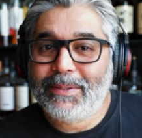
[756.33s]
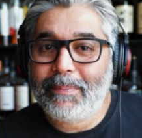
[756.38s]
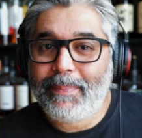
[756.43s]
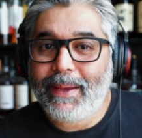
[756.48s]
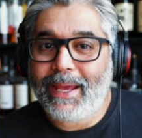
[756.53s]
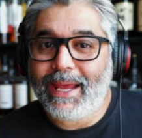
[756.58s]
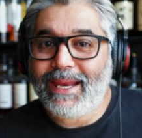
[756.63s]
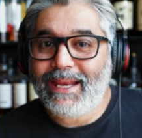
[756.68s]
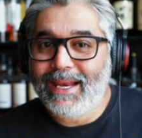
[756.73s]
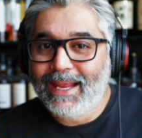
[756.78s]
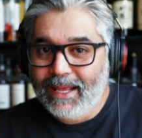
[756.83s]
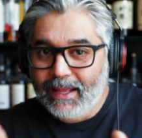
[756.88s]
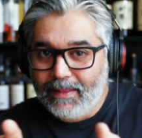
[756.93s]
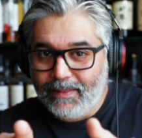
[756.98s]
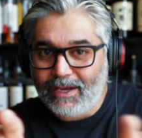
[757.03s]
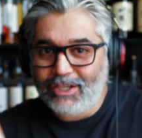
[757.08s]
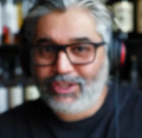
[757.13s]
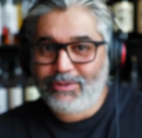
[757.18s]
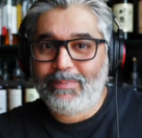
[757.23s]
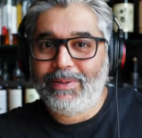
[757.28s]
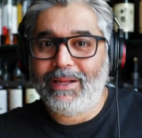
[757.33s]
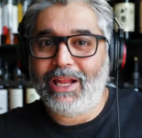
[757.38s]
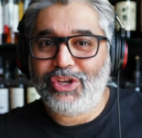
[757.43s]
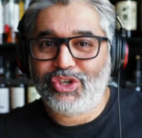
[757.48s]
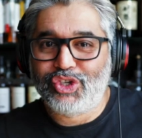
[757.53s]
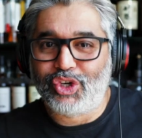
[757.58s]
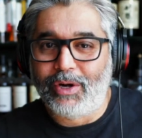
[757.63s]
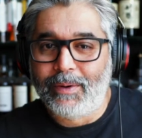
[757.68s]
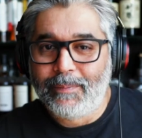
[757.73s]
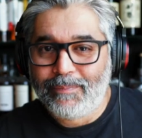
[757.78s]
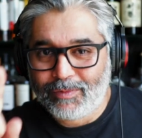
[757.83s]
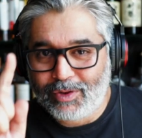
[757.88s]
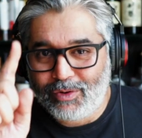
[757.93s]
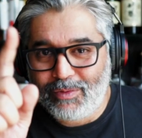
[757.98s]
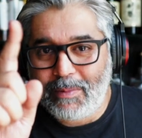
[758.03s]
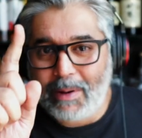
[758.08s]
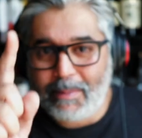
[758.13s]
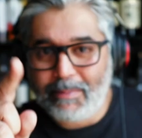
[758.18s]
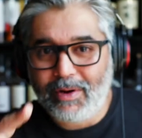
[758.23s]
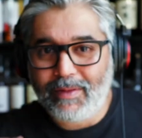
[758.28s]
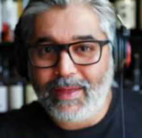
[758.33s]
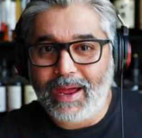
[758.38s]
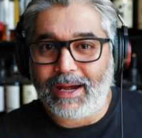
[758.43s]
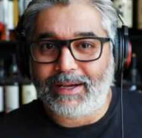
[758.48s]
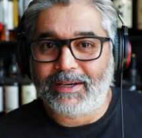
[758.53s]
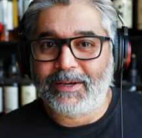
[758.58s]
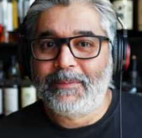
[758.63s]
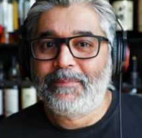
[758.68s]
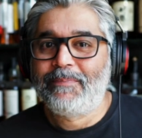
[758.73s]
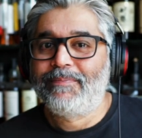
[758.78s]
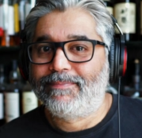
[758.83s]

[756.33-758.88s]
the pain, there's pleasure. Remember that.